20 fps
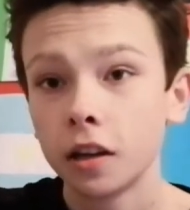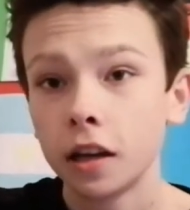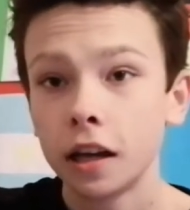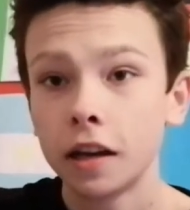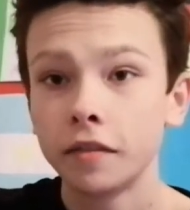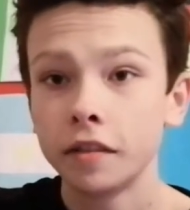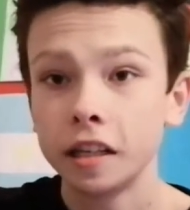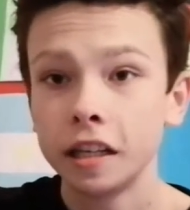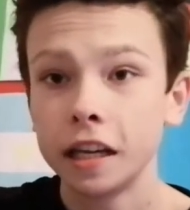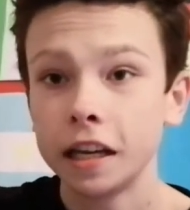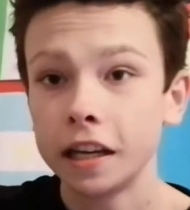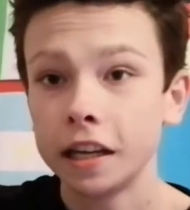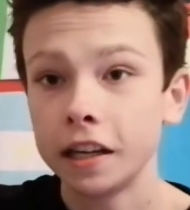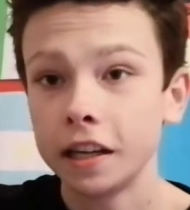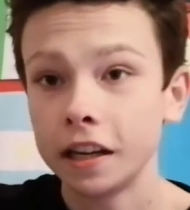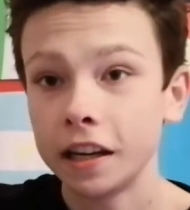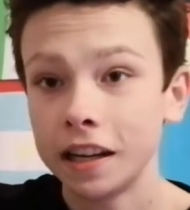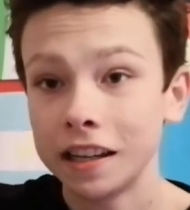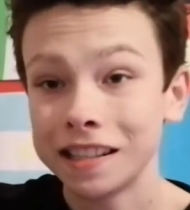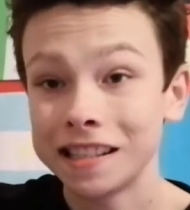Harry
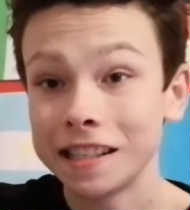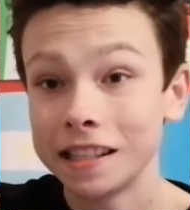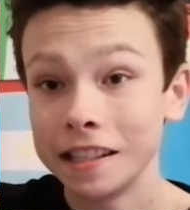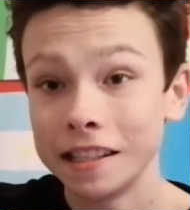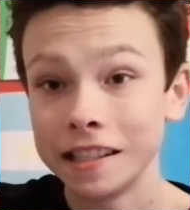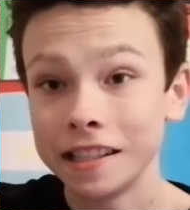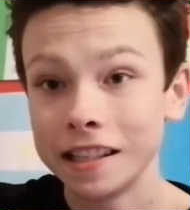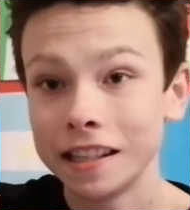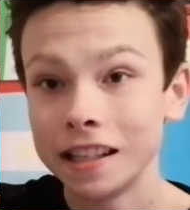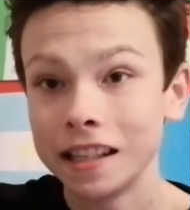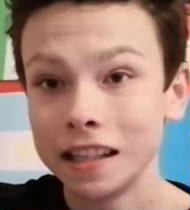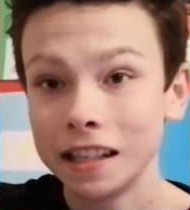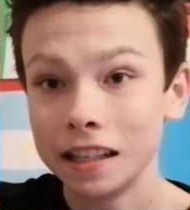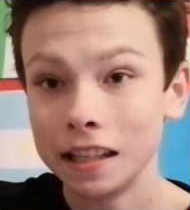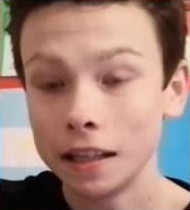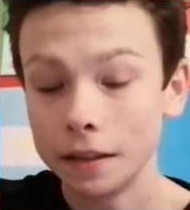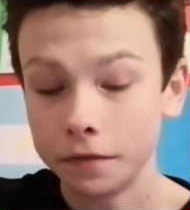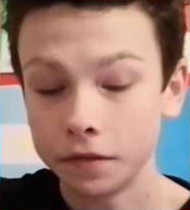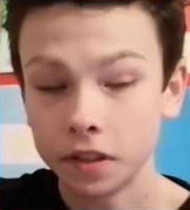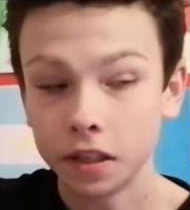Kane hasn't
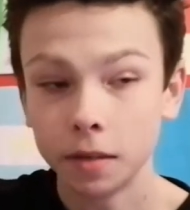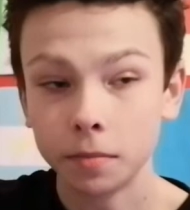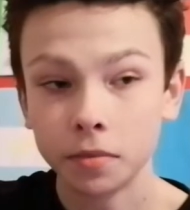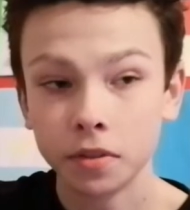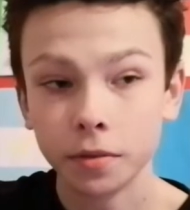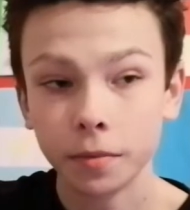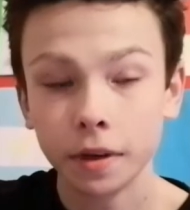lived up